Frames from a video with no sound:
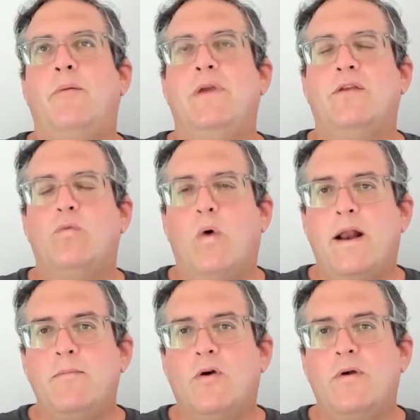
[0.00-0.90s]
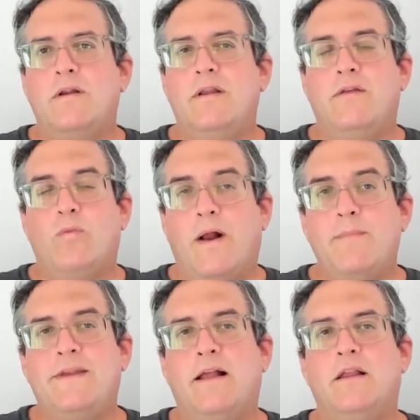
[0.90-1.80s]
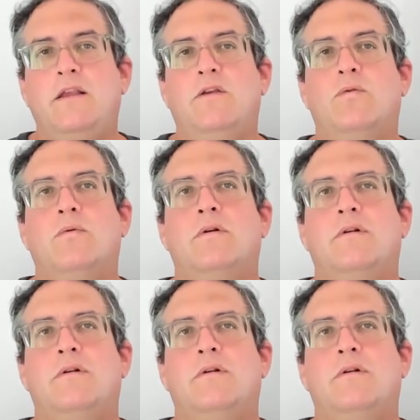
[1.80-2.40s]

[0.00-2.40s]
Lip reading: is what I'm telling you